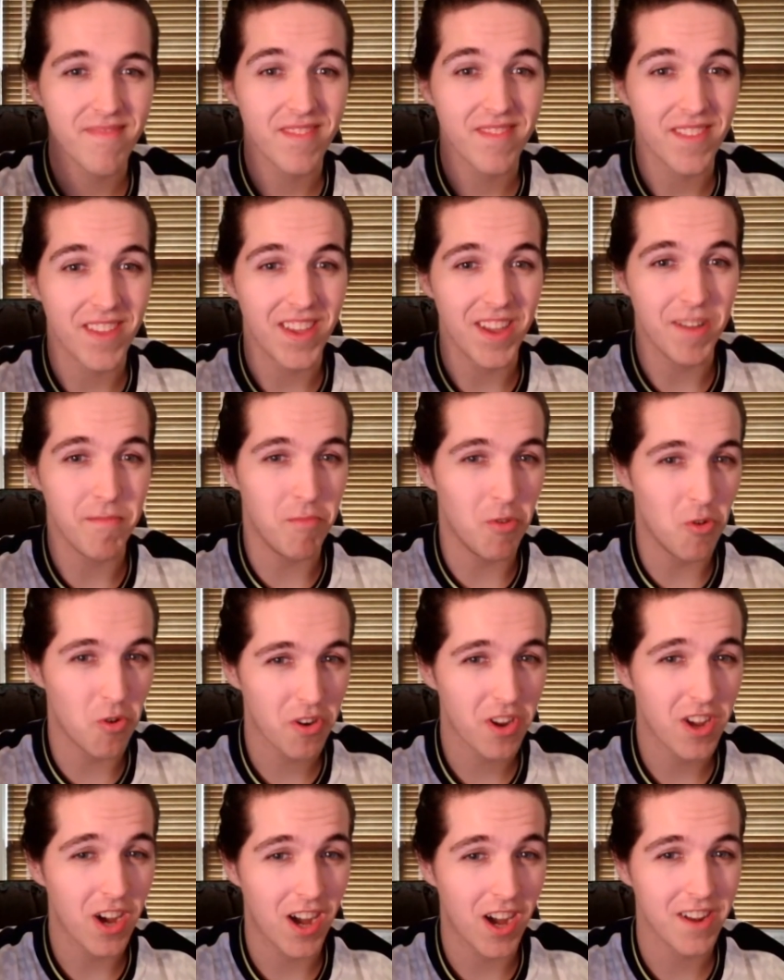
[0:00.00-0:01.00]
And more
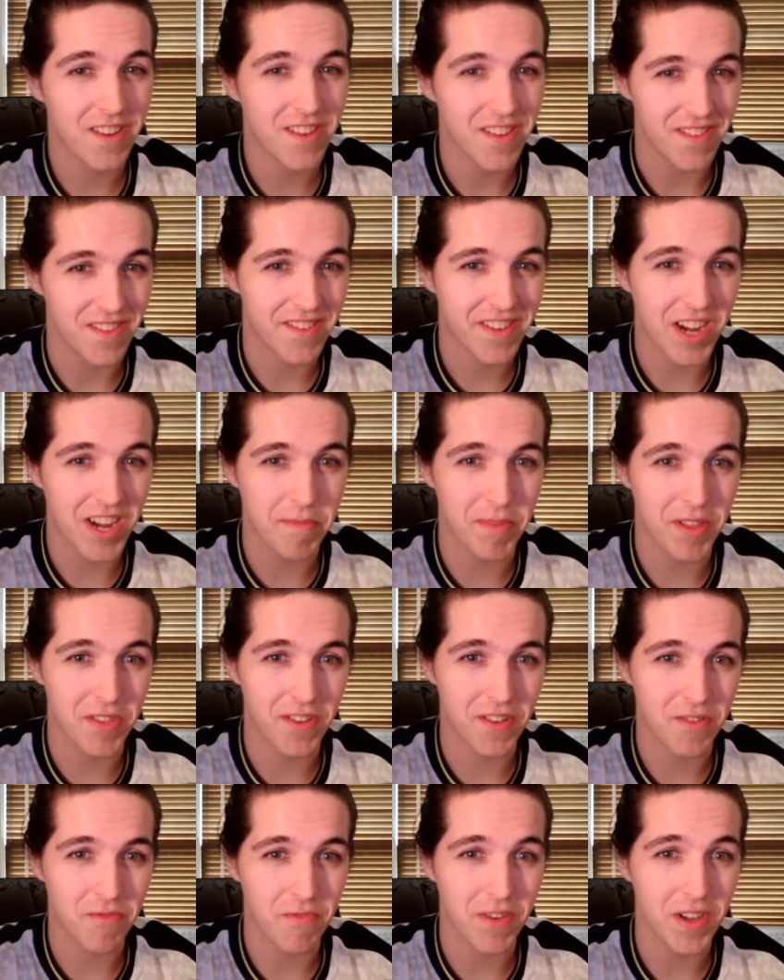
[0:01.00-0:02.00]
content's coming
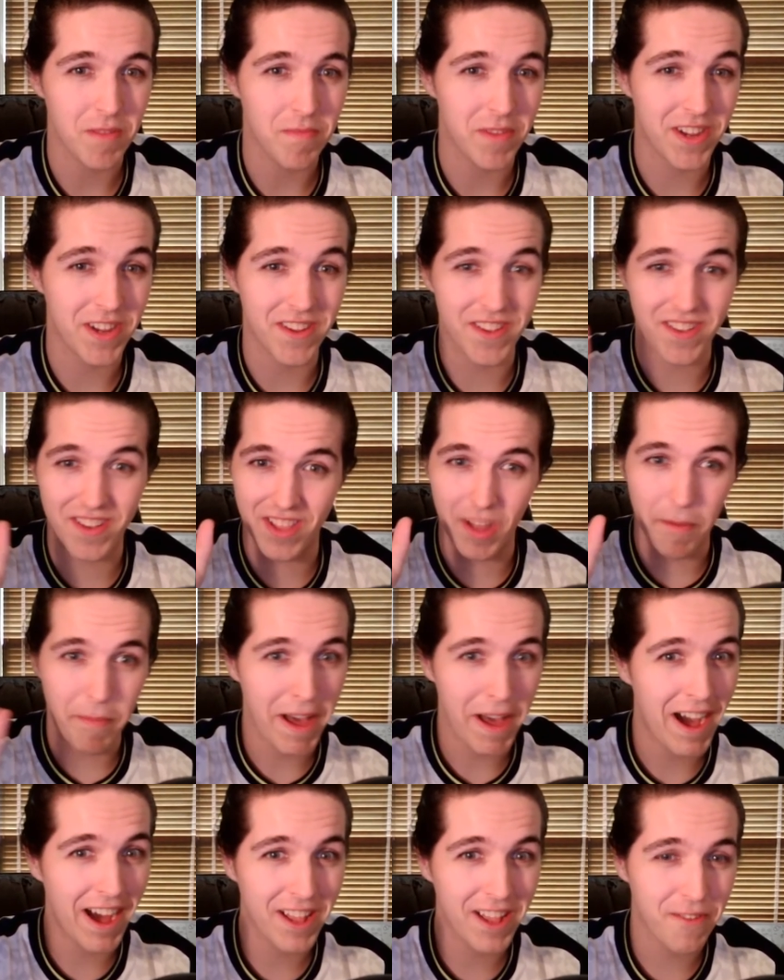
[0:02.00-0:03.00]
this way, because the
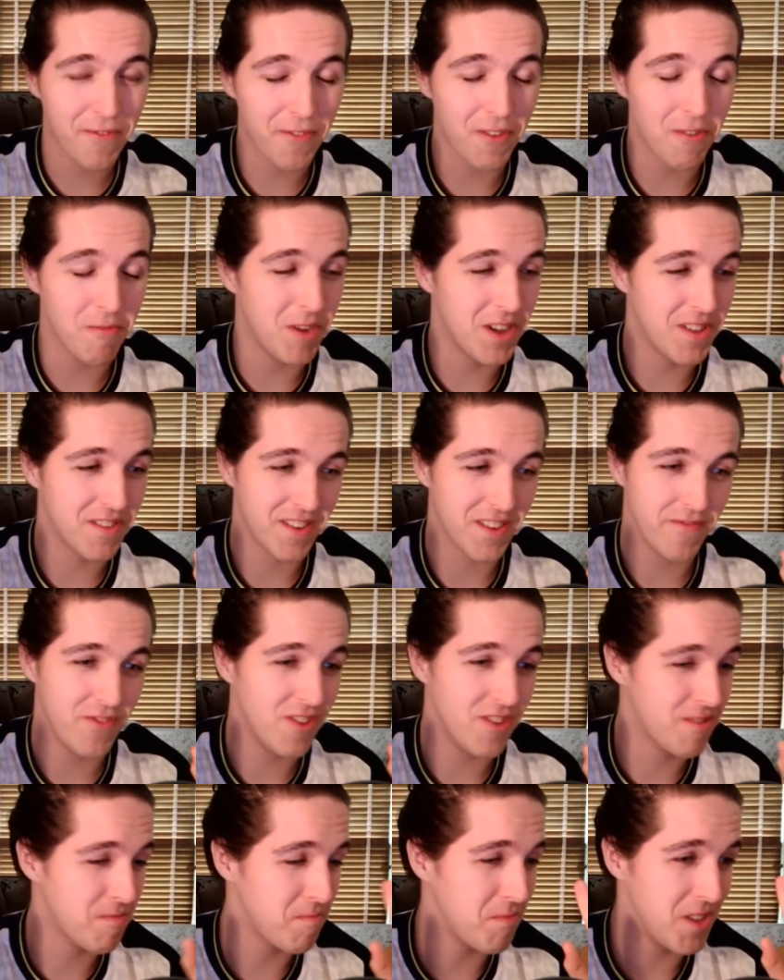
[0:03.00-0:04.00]
past few months I've
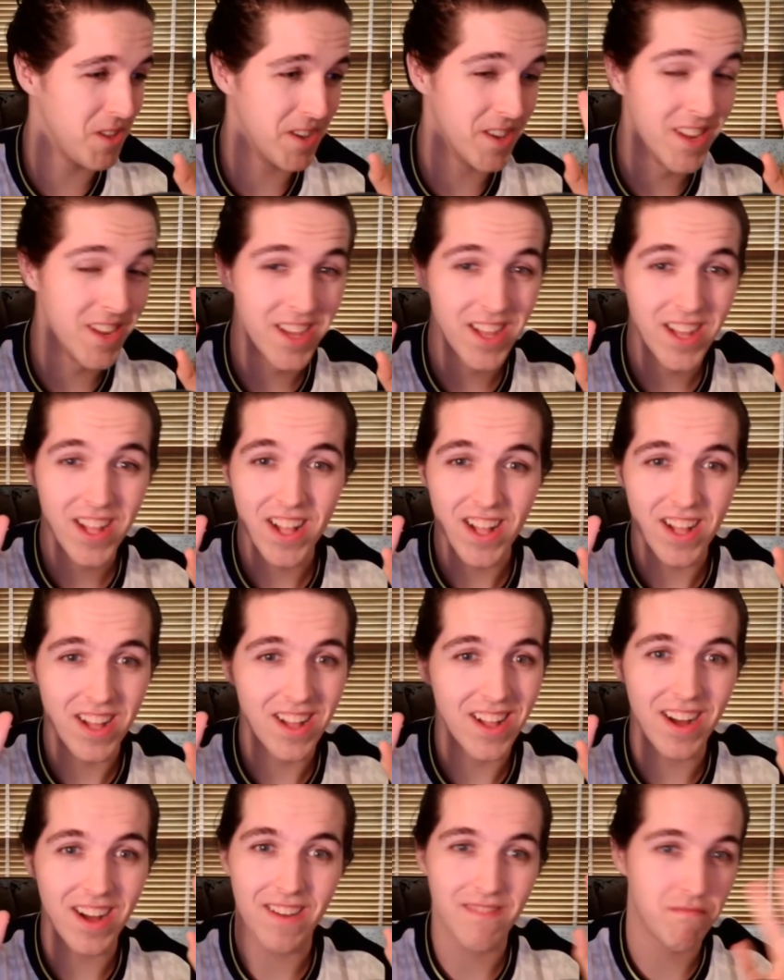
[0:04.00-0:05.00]
just been
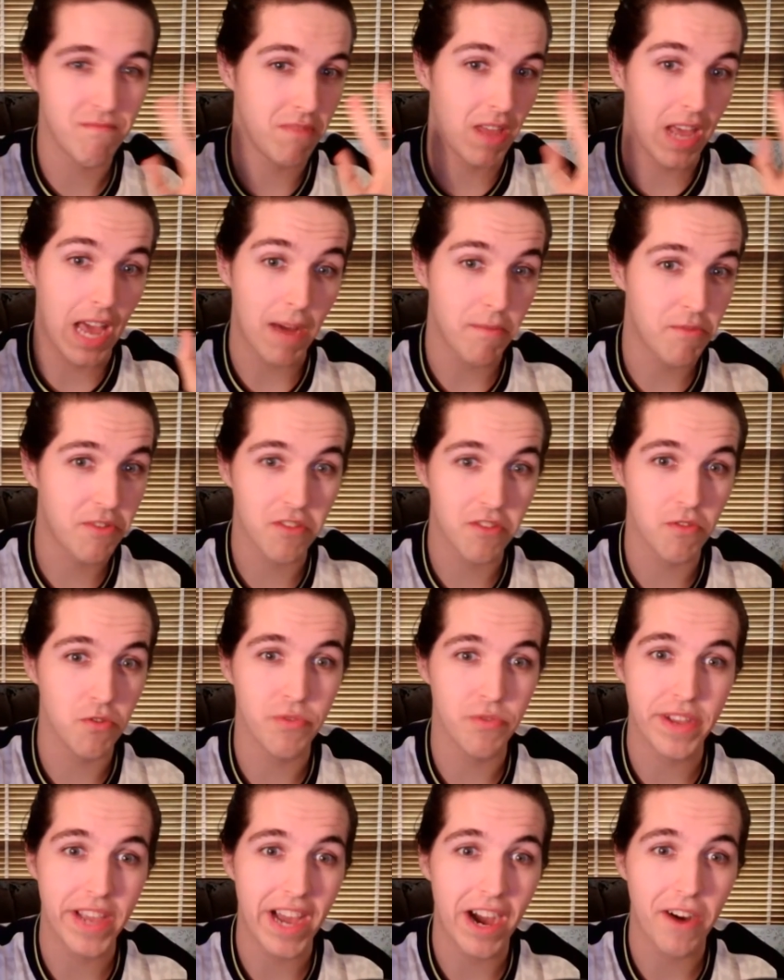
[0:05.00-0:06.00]

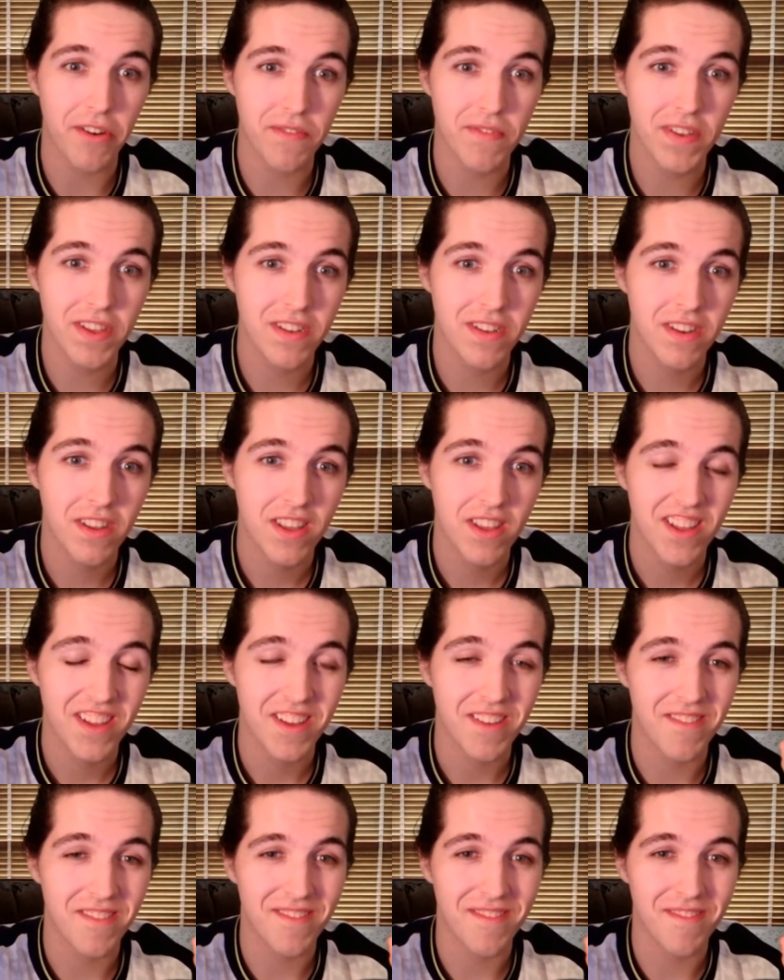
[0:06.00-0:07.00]
absolutely out of it.
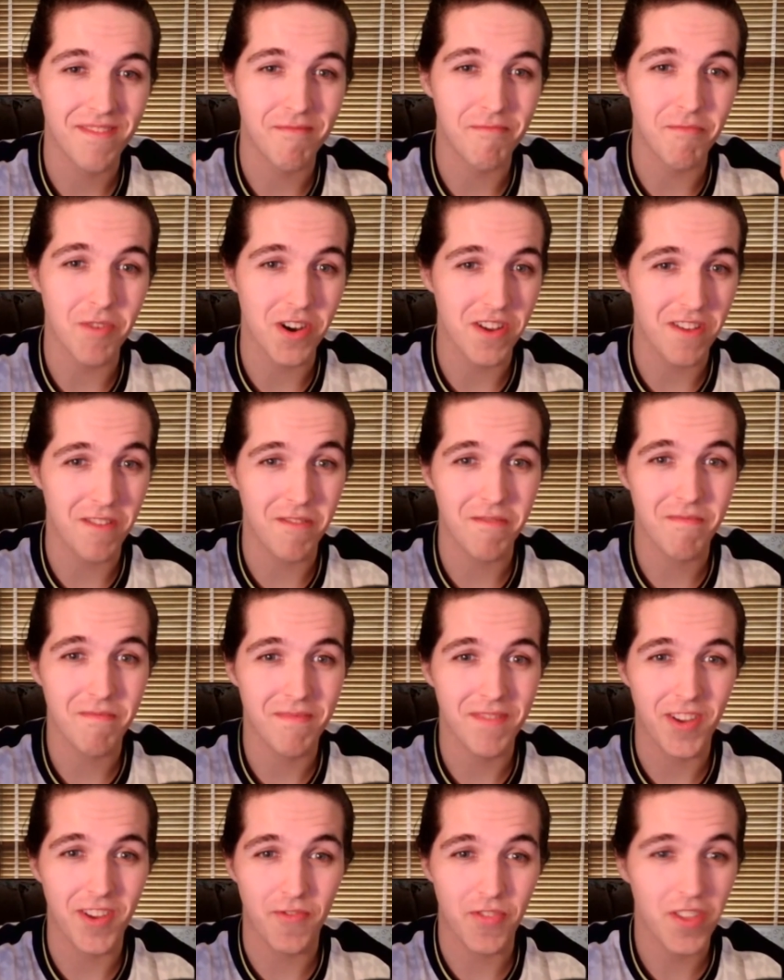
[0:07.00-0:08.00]
But
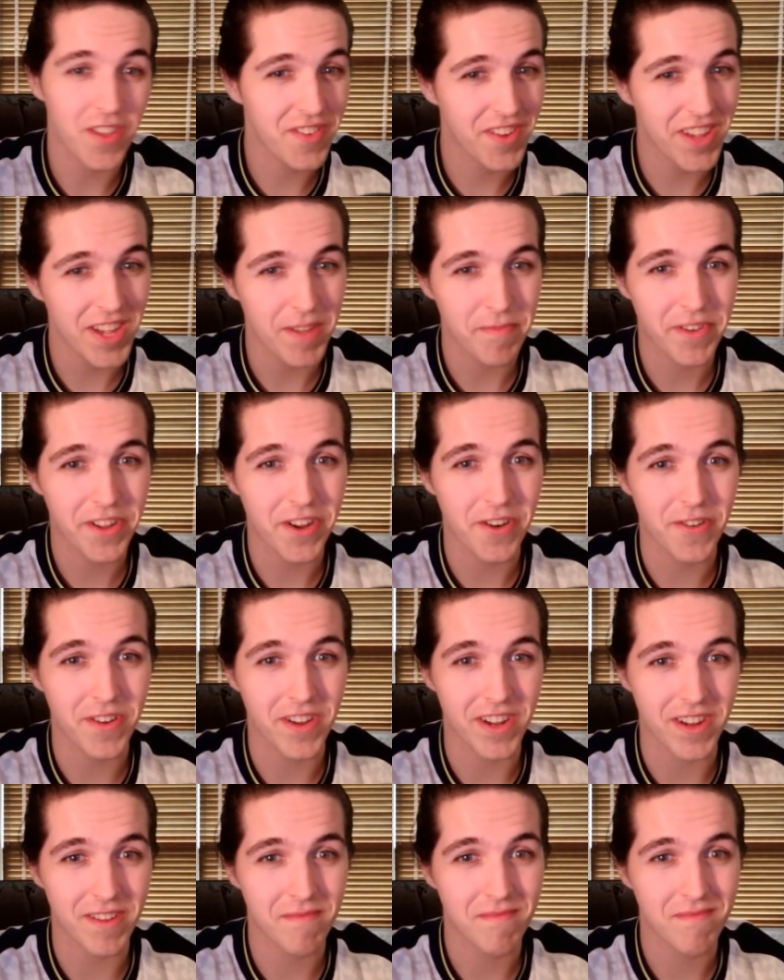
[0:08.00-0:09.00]
if this keeps
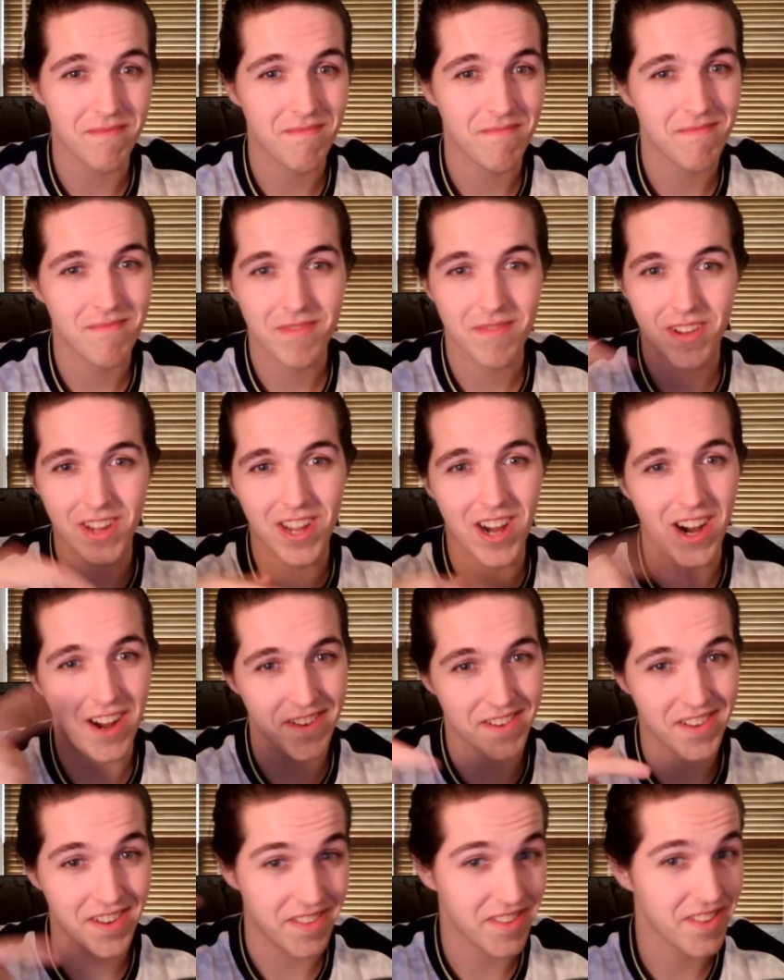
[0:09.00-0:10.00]
going,
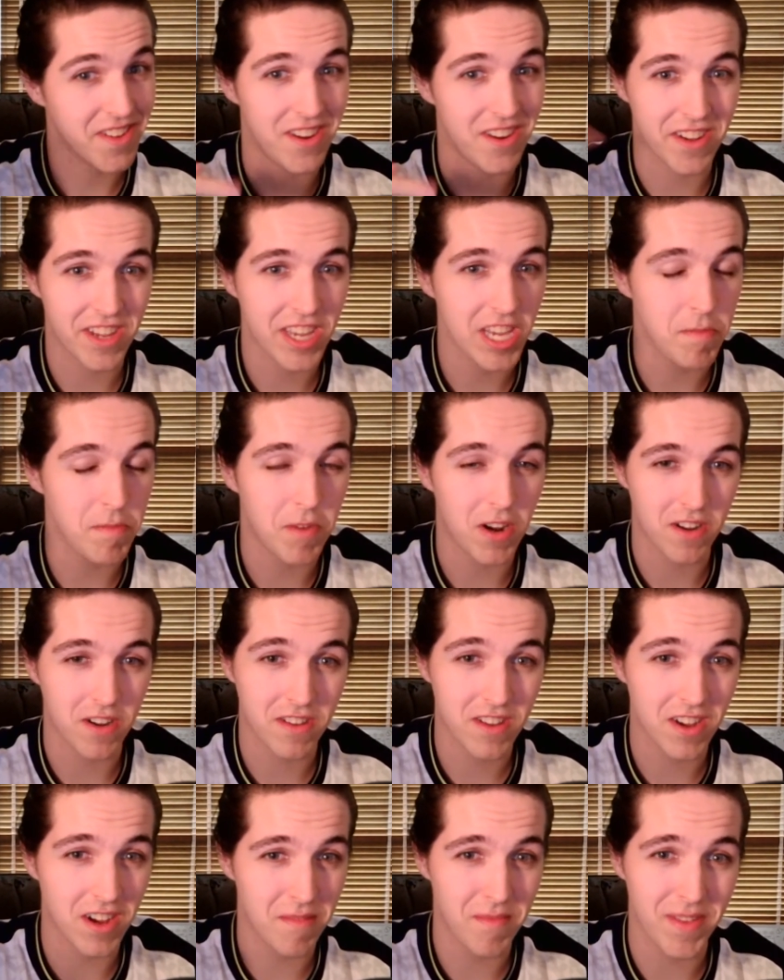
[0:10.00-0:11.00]
content's going to keep on
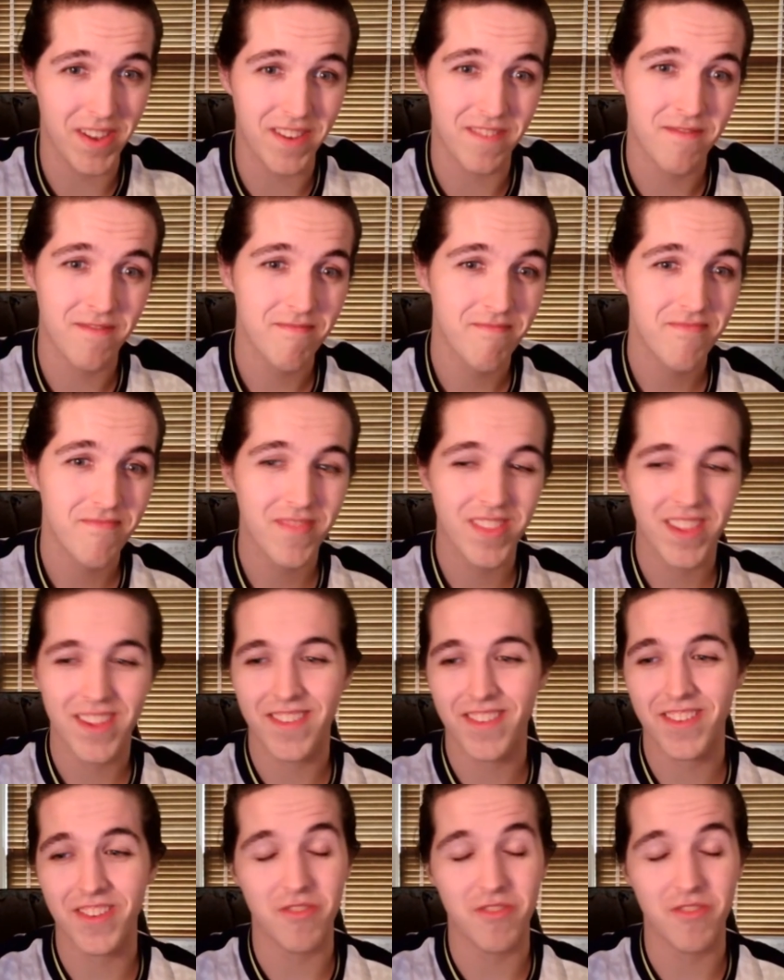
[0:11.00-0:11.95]
coming. So